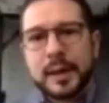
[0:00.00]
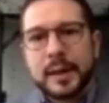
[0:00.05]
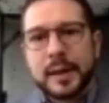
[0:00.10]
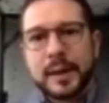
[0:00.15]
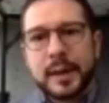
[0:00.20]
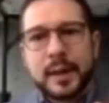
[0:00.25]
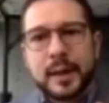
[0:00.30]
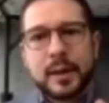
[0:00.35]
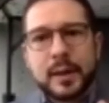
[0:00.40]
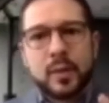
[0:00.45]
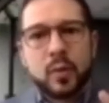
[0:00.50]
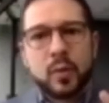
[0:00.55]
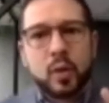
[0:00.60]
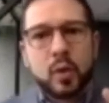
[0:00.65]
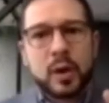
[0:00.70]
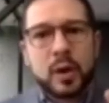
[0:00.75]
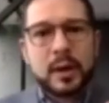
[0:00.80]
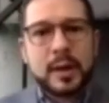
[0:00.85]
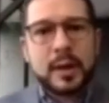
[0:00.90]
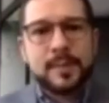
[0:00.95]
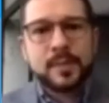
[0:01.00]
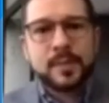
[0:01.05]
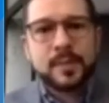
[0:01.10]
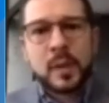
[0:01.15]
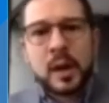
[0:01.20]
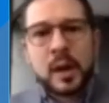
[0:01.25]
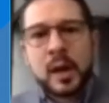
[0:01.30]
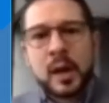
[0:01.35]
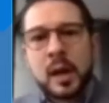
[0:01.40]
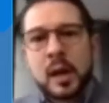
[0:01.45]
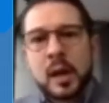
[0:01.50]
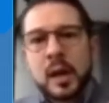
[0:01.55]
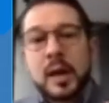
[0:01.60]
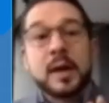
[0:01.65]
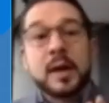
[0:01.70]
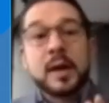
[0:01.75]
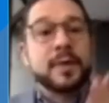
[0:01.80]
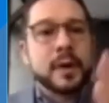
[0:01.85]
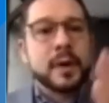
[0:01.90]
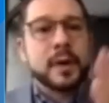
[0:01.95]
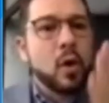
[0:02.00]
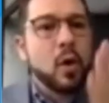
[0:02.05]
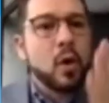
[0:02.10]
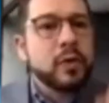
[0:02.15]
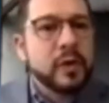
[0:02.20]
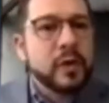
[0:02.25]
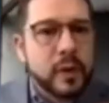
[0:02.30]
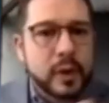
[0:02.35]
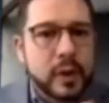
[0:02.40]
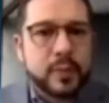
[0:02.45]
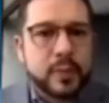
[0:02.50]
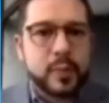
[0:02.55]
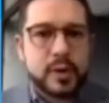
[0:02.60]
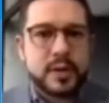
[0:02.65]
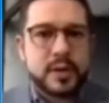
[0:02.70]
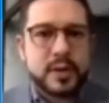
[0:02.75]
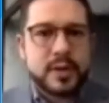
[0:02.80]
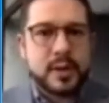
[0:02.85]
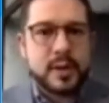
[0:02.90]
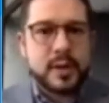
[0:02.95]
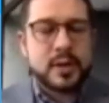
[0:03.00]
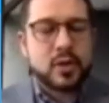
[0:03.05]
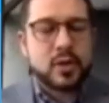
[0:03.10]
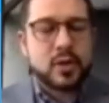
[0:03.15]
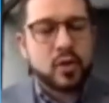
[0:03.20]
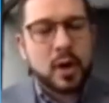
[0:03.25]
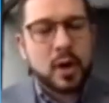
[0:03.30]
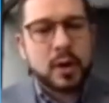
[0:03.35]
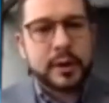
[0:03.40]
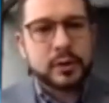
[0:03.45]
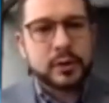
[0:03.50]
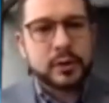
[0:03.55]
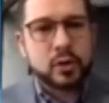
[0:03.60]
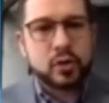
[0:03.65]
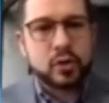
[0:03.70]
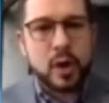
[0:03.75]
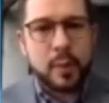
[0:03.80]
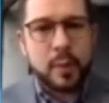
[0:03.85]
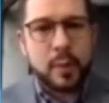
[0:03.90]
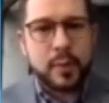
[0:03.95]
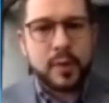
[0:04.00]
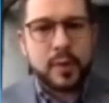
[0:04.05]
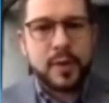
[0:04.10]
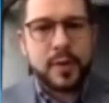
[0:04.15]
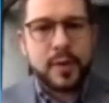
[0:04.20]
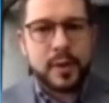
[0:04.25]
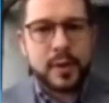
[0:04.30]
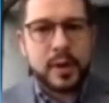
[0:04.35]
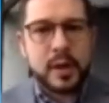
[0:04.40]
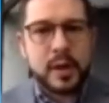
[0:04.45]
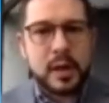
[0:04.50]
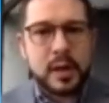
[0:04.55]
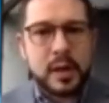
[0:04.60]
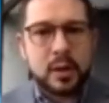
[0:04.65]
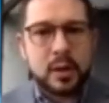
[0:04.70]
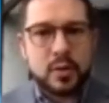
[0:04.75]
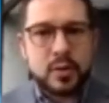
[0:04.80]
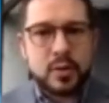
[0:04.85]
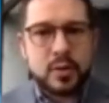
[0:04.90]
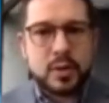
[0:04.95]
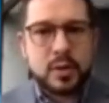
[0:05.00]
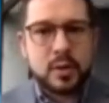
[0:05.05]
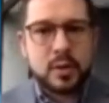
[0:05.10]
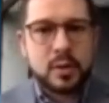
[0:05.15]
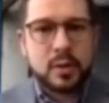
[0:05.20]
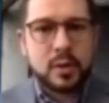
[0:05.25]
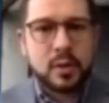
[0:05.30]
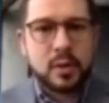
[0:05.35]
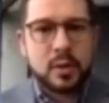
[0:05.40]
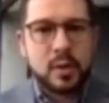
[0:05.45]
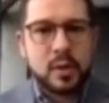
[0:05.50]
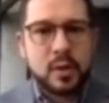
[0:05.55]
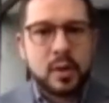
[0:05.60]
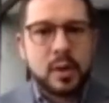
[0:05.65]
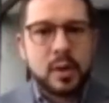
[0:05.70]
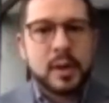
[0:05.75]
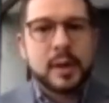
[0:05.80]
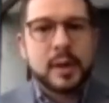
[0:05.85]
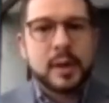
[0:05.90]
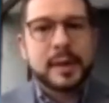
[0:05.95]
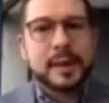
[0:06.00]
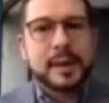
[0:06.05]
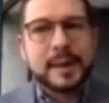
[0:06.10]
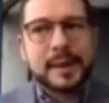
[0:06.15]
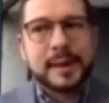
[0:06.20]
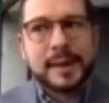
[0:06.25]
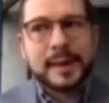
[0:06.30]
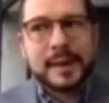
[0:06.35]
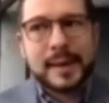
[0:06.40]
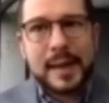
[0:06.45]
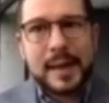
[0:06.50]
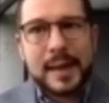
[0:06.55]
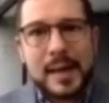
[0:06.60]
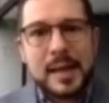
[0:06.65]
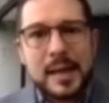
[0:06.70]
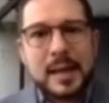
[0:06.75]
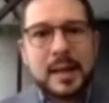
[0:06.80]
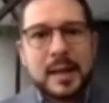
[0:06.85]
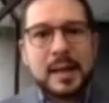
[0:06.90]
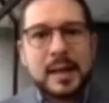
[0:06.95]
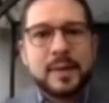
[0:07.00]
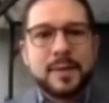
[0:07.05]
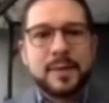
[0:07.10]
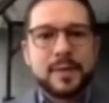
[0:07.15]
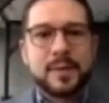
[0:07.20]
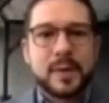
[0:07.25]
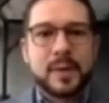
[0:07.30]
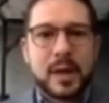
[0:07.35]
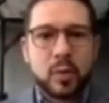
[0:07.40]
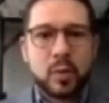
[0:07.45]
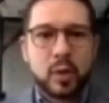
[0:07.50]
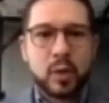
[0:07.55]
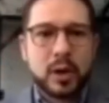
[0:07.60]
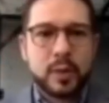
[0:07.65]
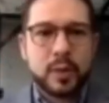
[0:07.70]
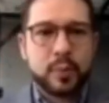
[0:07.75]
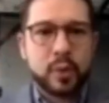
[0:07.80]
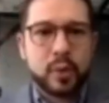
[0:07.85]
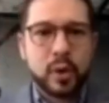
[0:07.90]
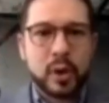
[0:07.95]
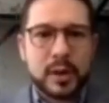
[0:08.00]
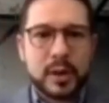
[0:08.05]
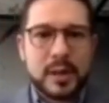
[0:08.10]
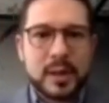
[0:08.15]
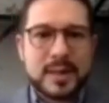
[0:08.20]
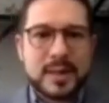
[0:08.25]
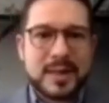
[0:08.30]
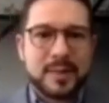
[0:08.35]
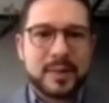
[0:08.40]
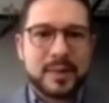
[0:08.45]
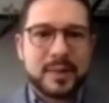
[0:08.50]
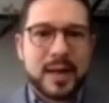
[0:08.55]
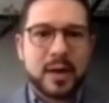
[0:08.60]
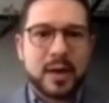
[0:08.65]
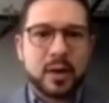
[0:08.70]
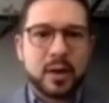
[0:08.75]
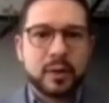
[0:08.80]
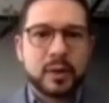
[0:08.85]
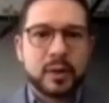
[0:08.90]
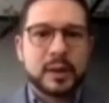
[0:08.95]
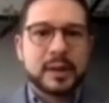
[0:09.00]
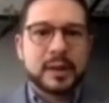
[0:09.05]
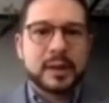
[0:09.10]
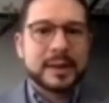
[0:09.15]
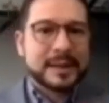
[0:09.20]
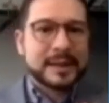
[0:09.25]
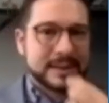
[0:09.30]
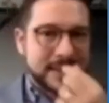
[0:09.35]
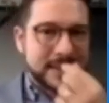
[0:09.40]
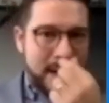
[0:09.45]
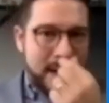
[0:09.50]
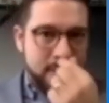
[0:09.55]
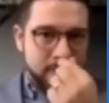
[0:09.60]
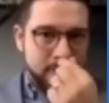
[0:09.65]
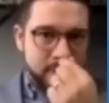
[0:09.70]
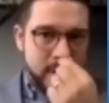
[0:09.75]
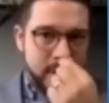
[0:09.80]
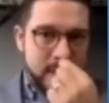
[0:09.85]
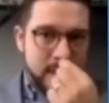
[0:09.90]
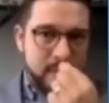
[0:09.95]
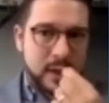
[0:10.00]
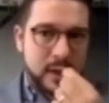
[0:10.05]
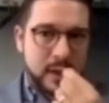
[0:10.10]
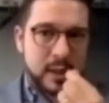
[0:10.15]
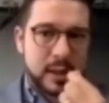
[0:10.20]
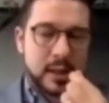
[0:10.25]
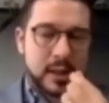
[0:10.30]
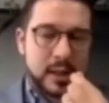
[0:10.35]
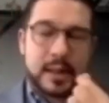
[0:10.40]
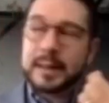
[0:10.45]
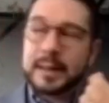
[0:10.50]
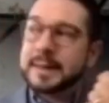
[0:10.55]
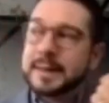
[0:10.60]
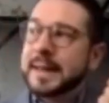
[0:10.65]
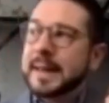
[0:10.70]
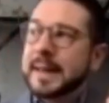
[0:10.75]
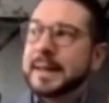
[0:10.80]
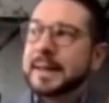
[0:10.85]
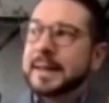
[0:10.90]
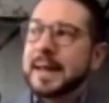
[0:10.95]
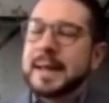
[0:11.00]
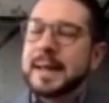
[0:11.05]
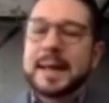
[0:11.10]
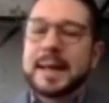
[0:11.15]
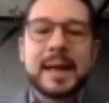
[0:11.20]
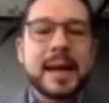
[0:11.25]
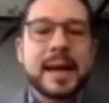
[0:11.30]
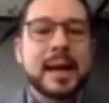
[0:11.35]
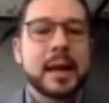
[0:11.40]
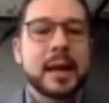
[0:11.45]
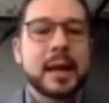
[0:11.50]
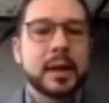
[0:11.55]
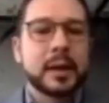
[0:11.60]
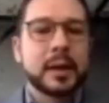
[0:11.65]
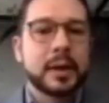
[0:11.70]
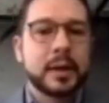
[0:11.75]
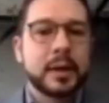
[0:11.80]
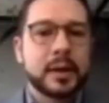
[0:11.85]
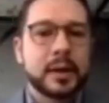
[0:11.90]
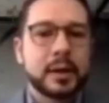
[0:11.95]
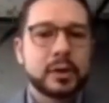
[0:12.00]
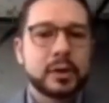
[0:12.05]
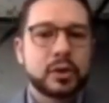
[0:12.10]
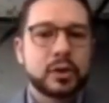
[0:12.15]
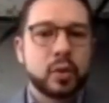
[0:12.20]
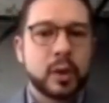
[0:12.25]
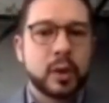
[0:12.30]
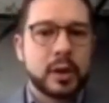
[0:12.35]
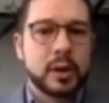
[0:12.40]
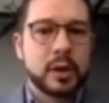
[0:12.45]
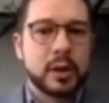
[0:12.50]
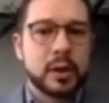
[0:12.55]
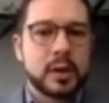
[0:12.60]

It really, if an overweight person is struggling to drop 30 kilos, if they really put it in some kind of time frame, they can do it.